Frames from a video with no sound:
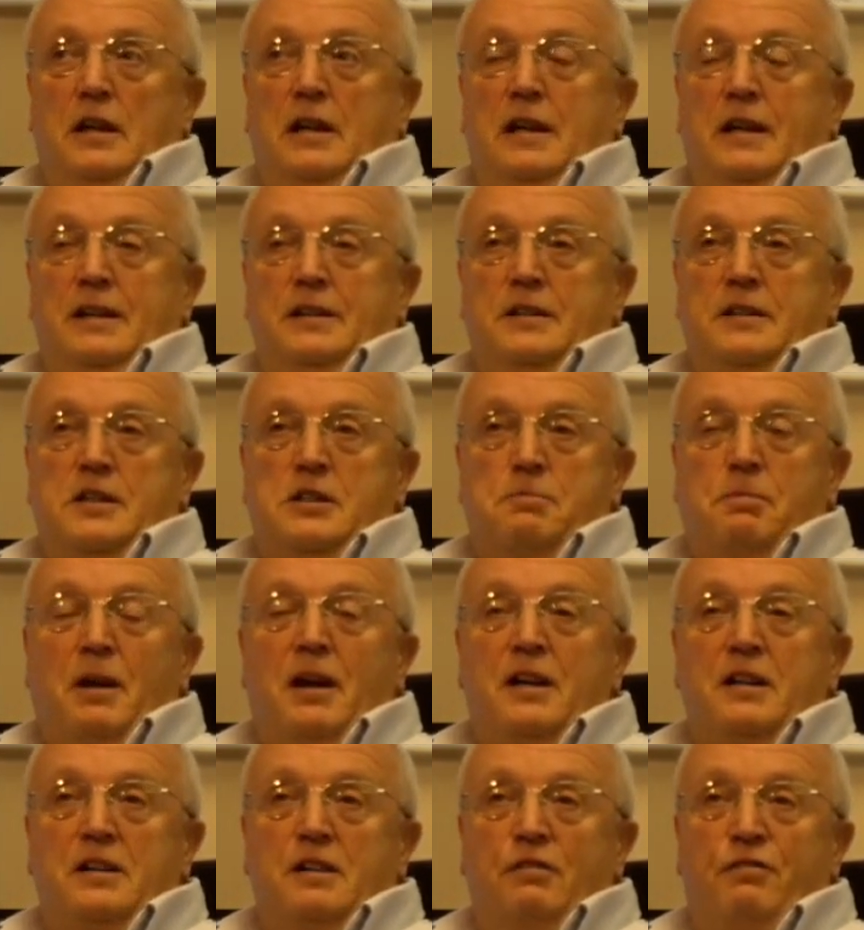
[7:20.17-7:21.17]
And
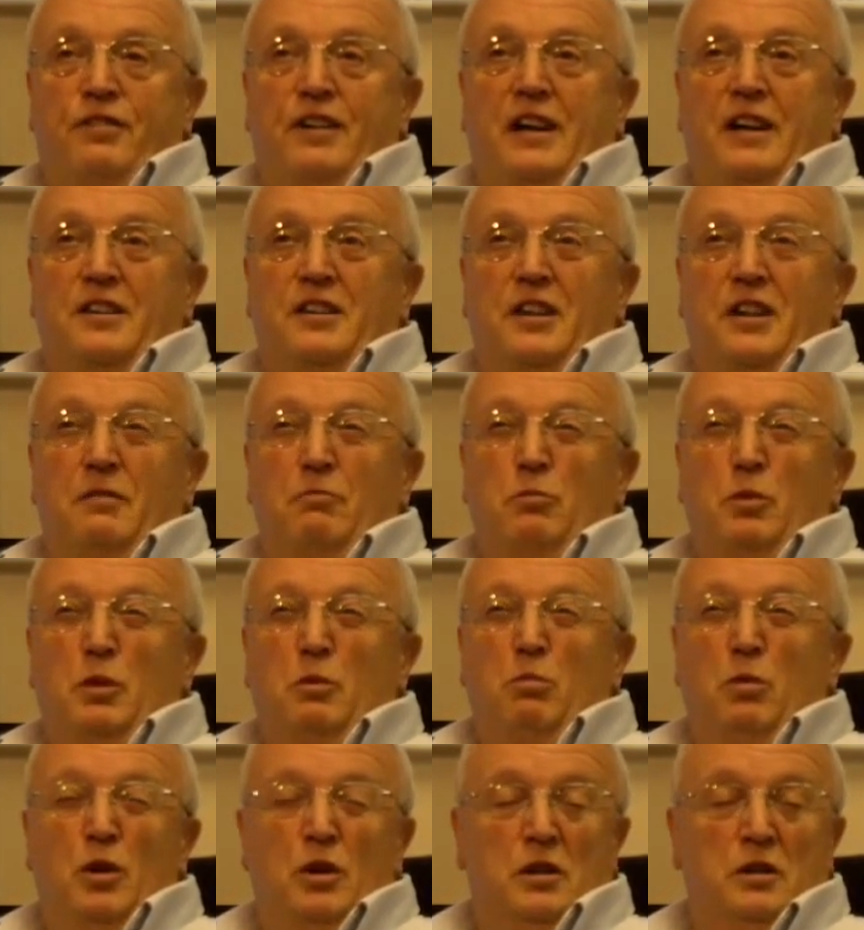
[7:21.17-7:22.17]
despite the fact that we
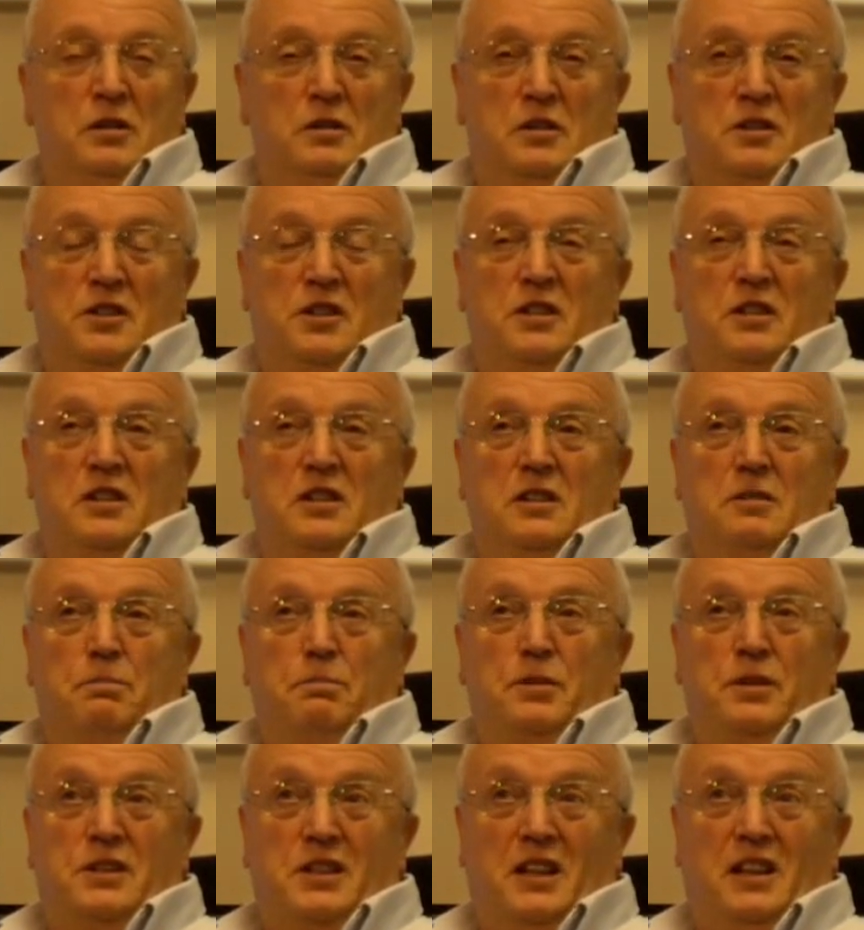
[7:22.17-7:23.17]
weren't
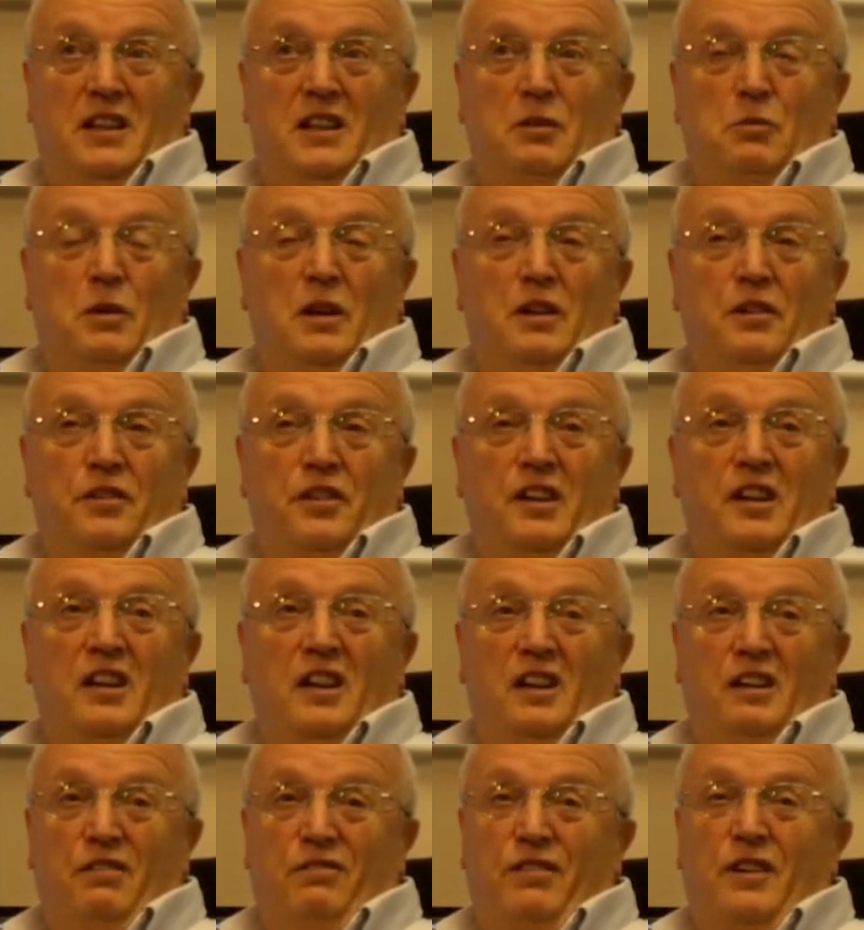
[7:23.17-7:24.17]
particularly wealthy,
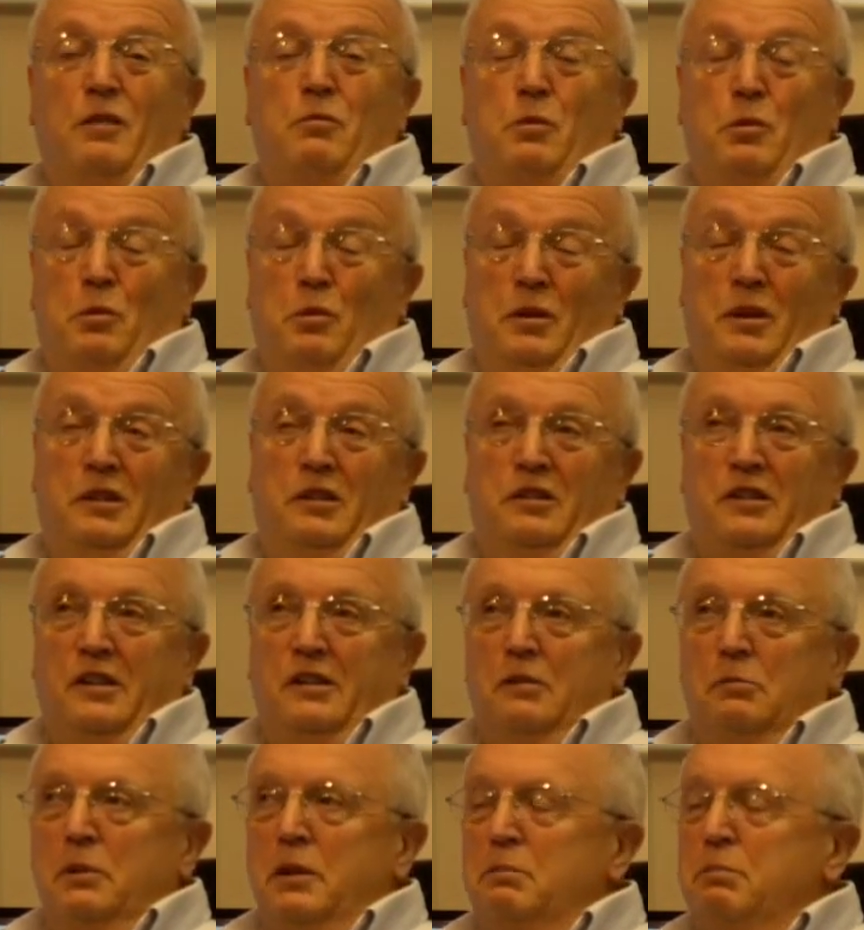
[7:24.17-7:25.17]
in fact we were
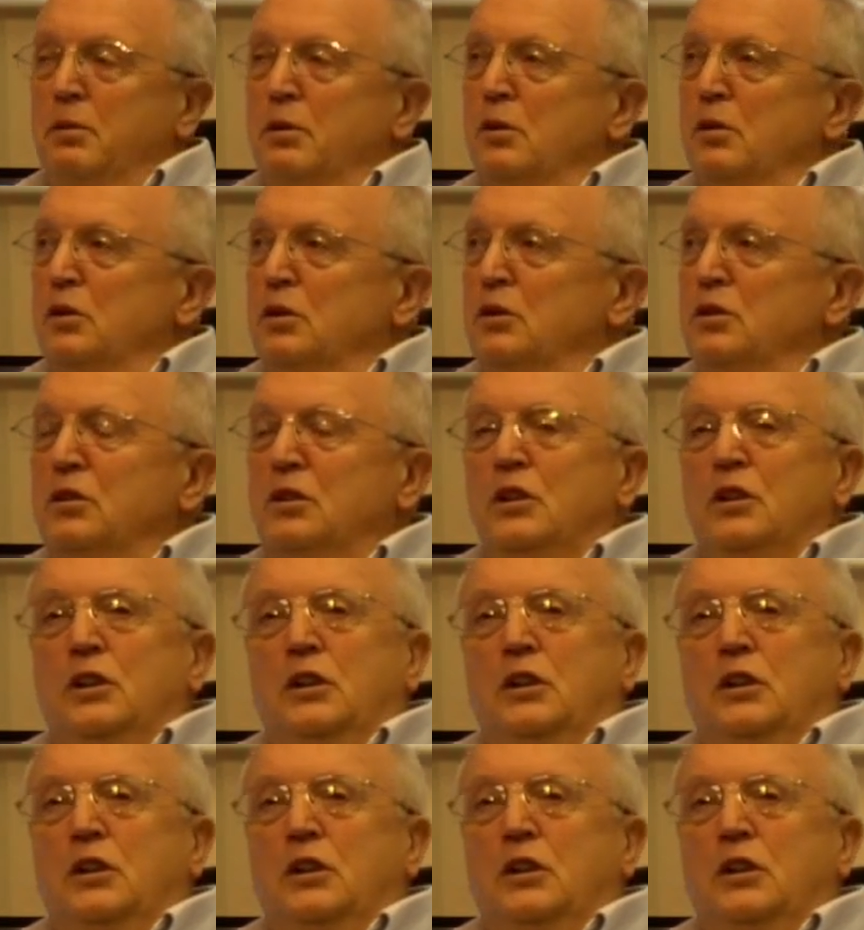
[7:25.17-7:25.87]
incredibly poor,